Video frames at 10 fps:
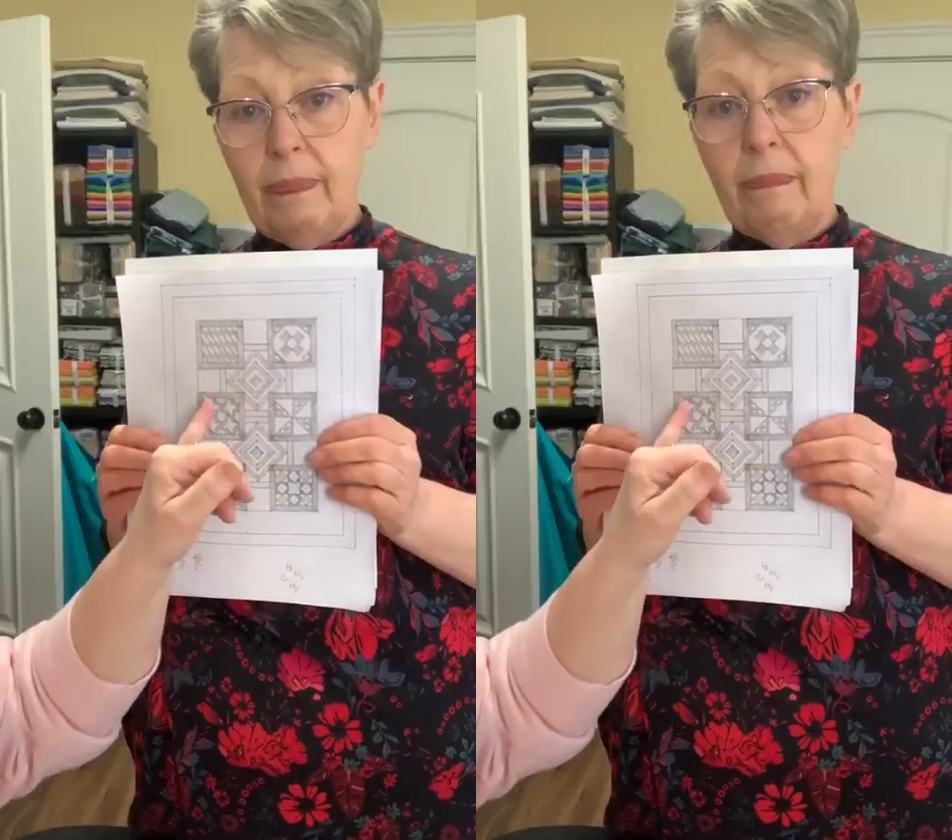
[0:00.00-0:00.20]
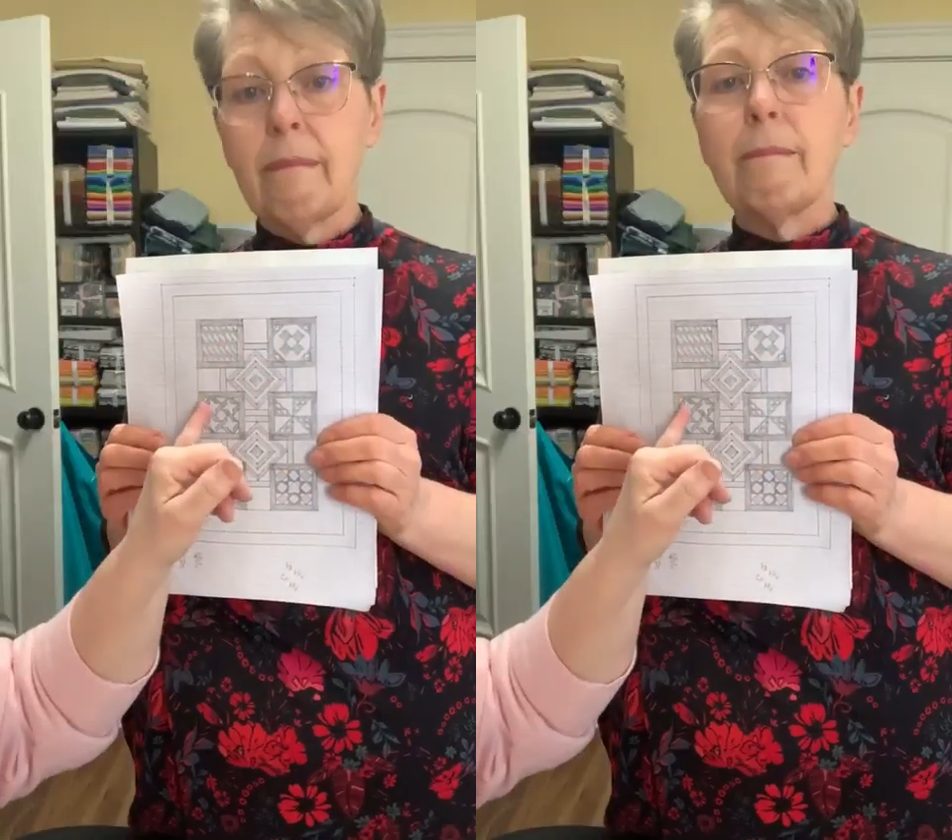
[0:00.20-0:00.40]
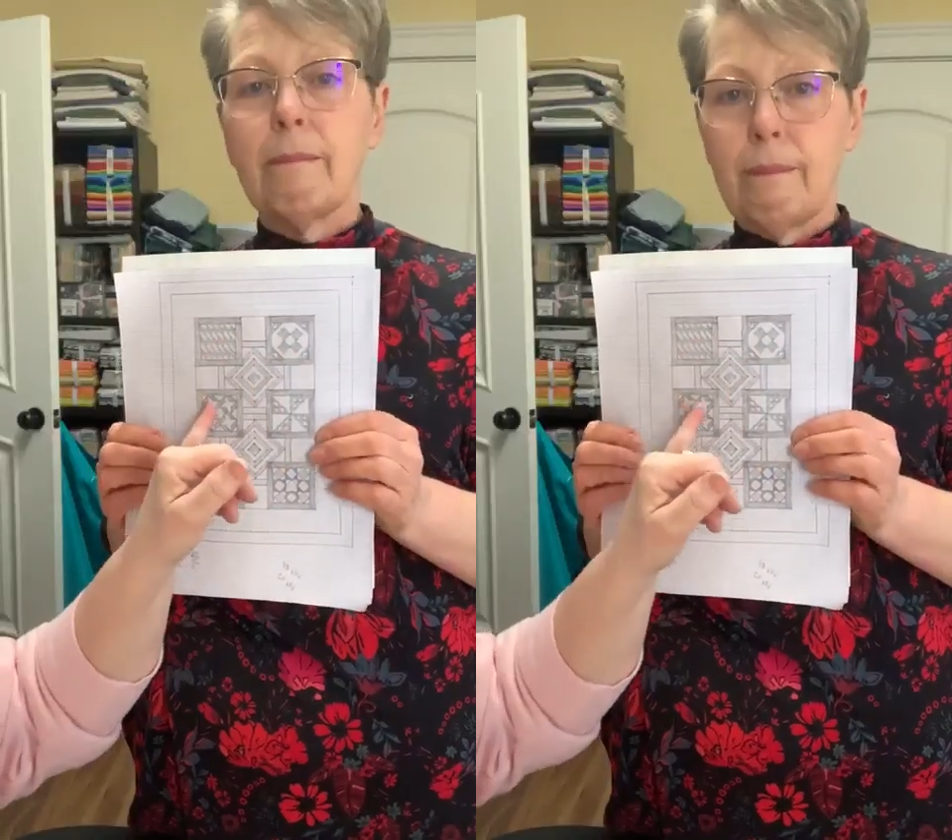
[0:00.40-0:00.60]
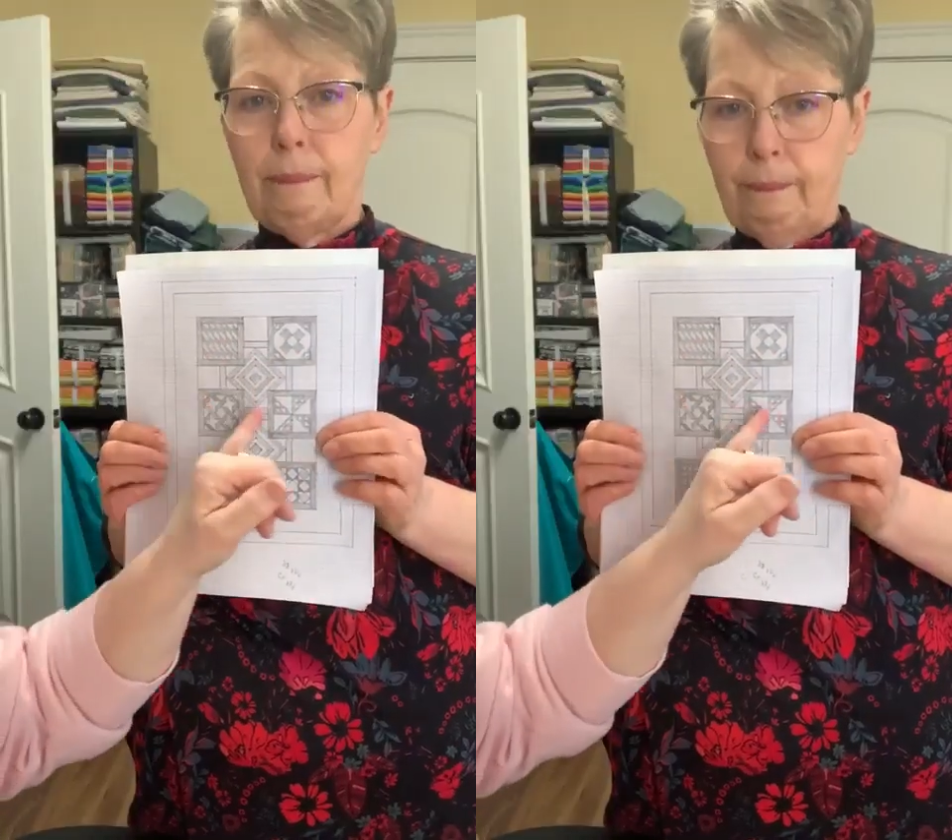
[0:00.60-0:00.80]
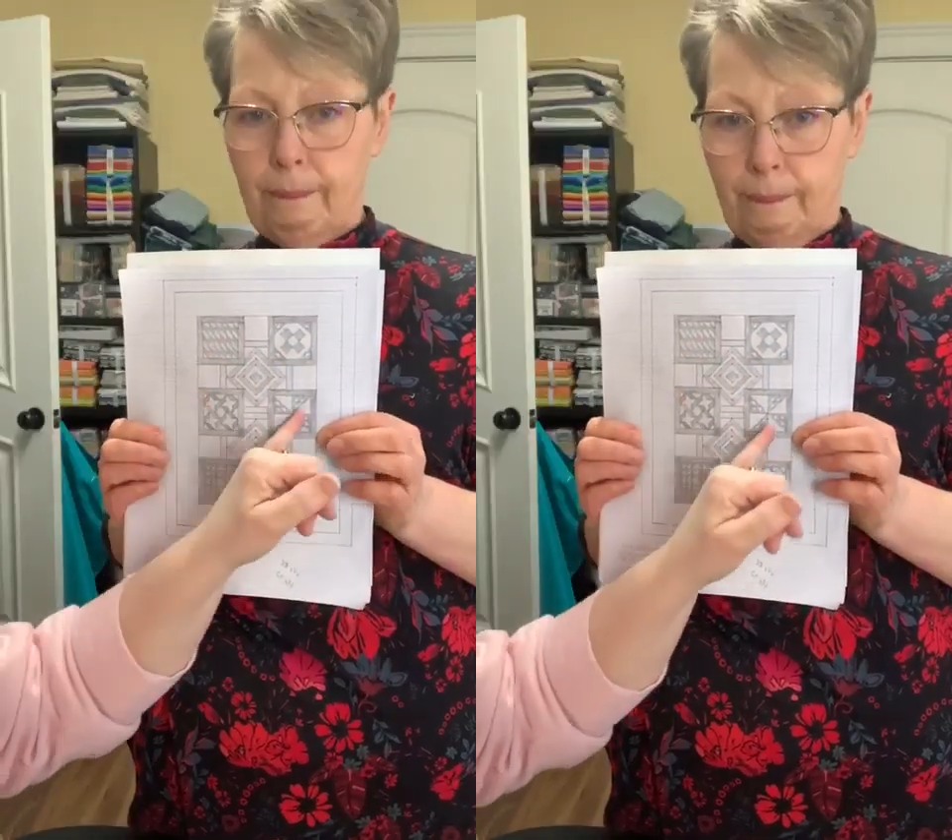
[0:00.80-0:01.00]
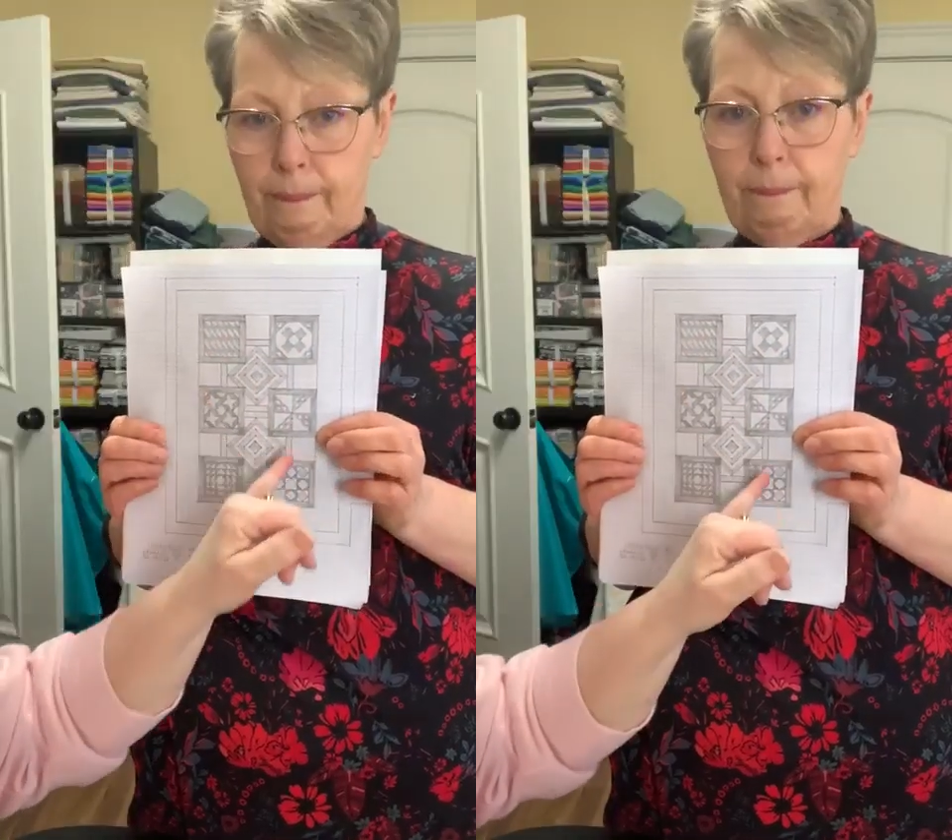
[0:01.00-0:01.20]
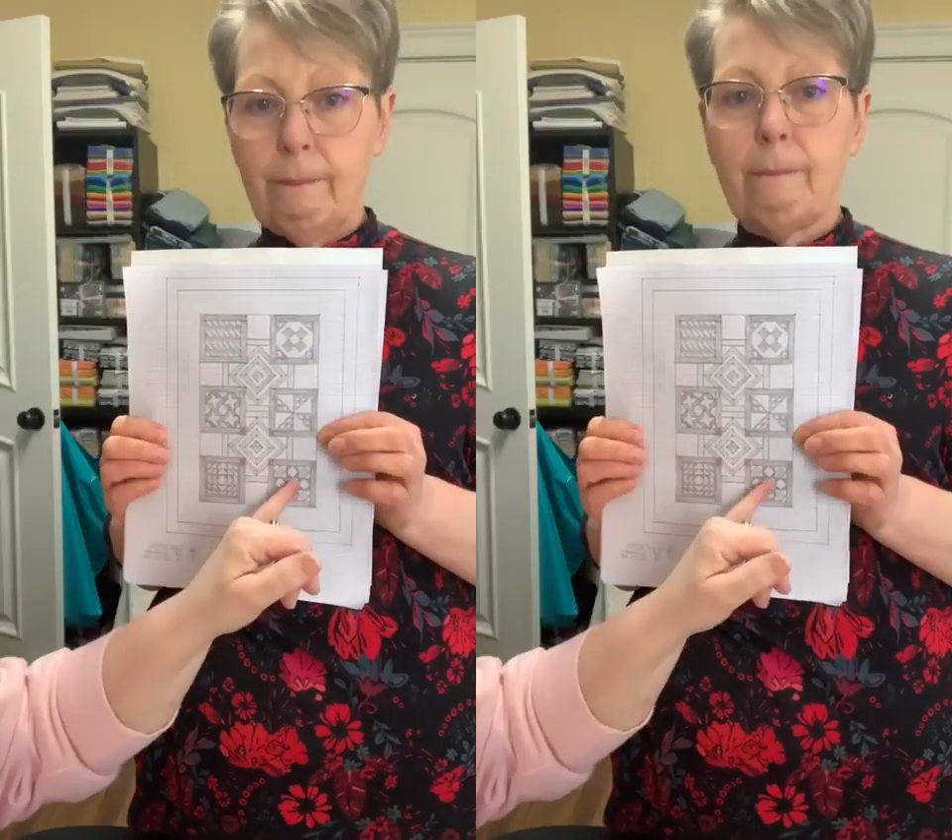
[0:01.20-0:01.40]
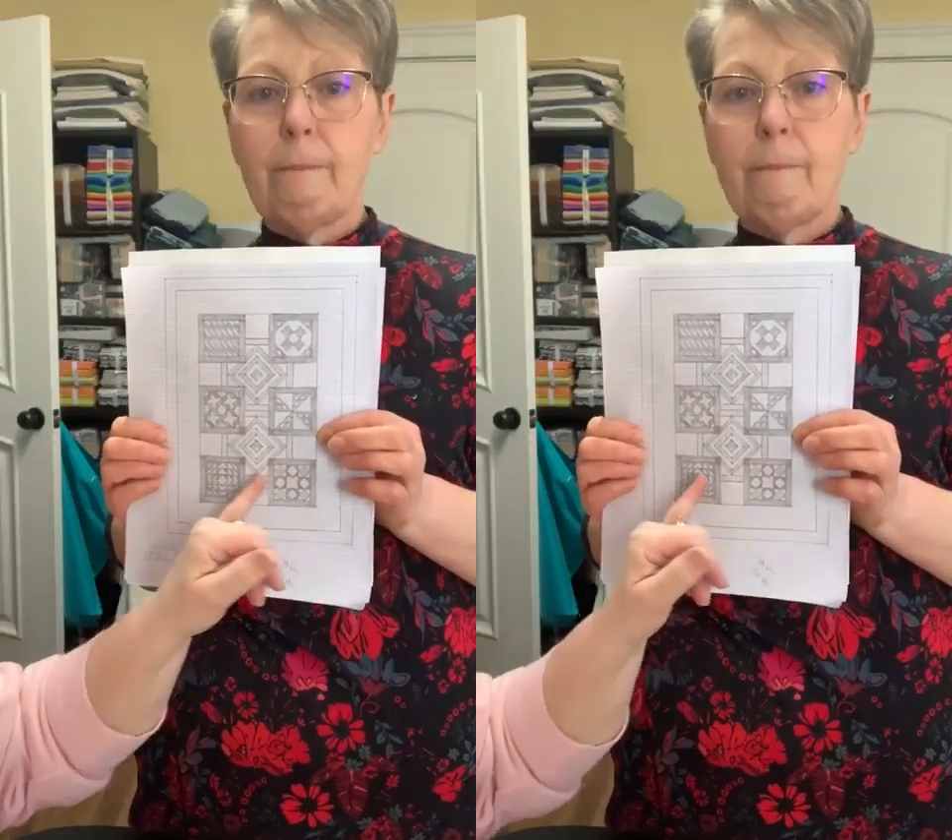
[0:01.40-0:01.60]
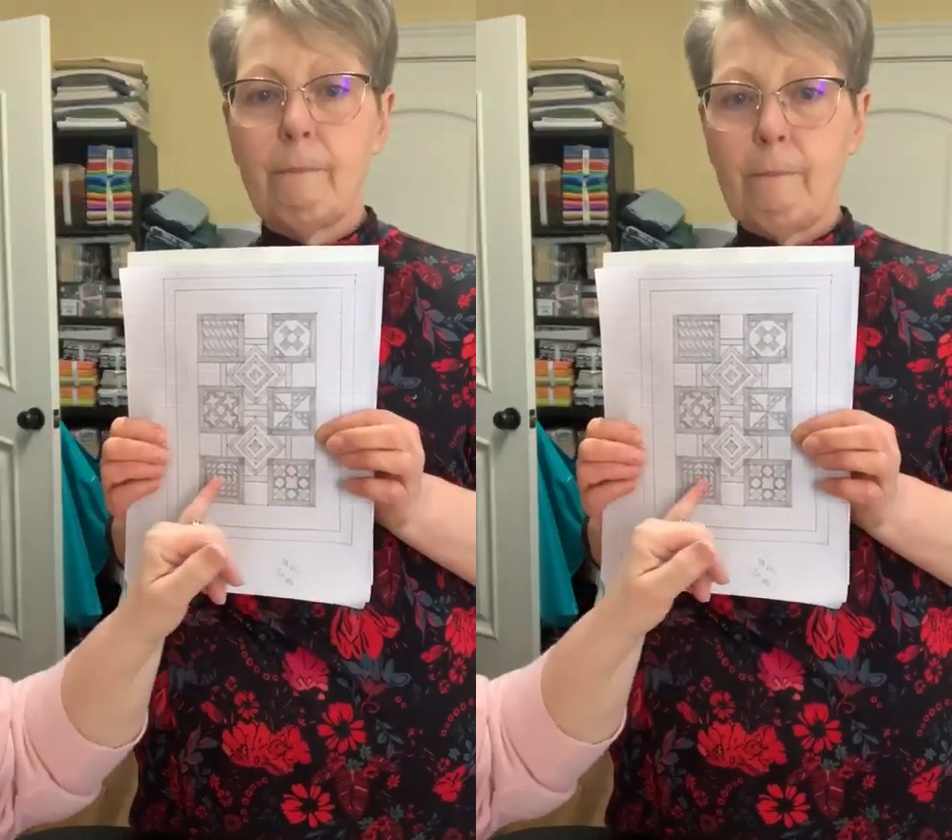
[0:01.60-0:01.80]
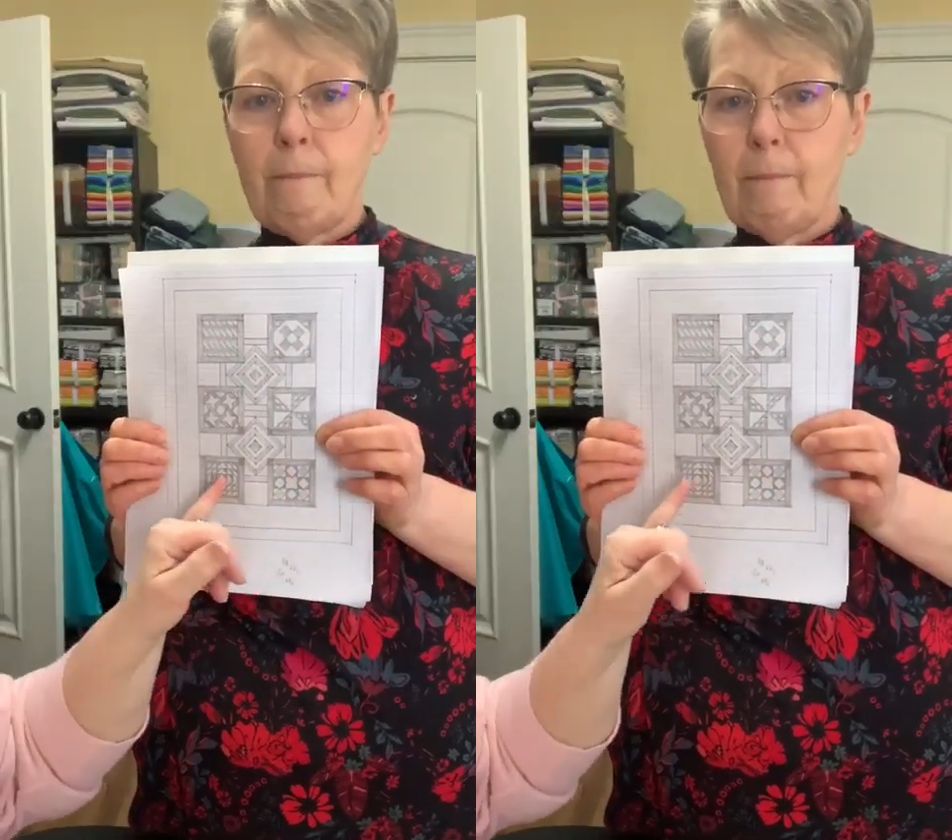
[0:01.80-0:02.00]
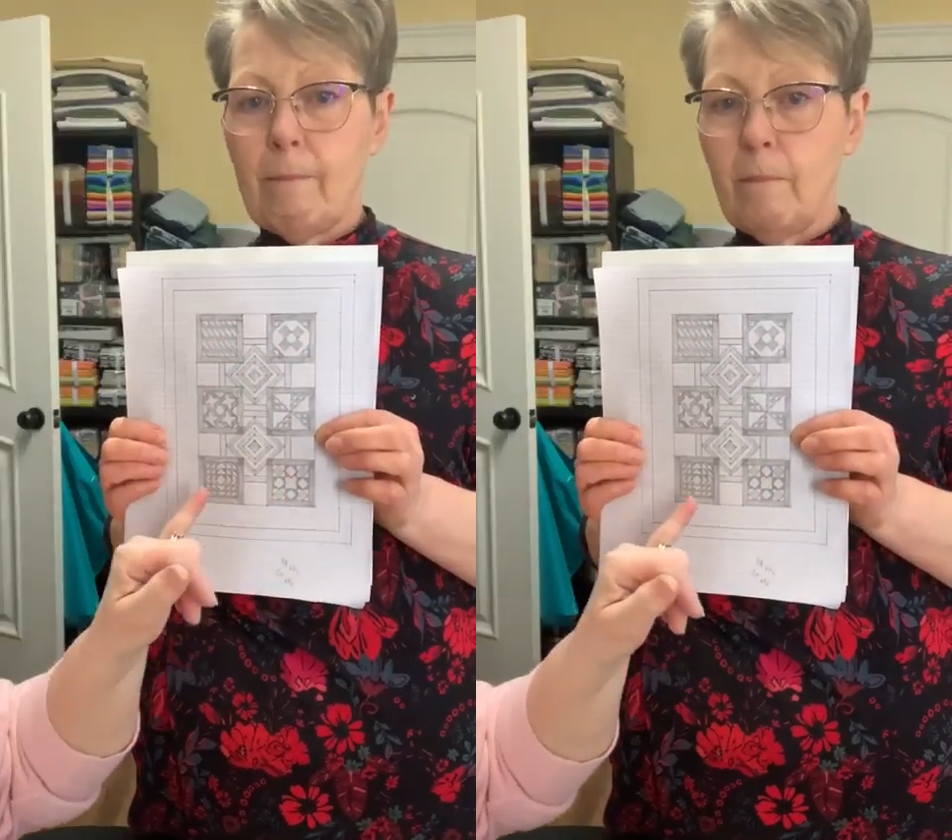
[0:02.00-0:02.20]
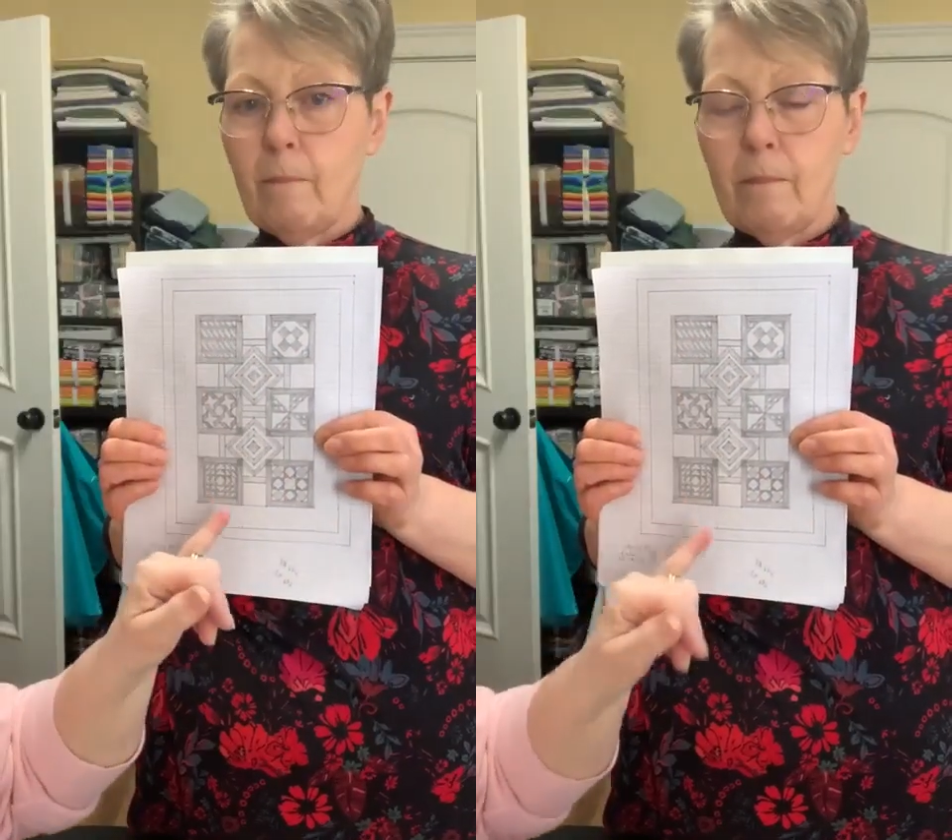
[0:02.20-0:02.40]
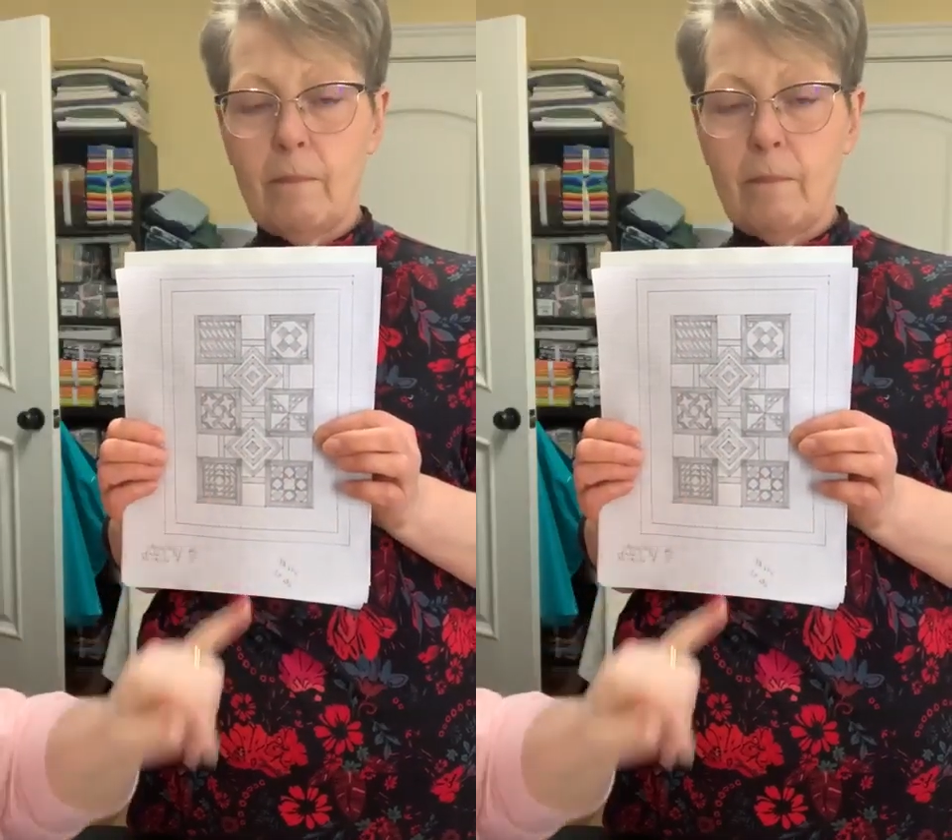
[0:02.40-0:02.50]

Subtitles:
but these blocks are open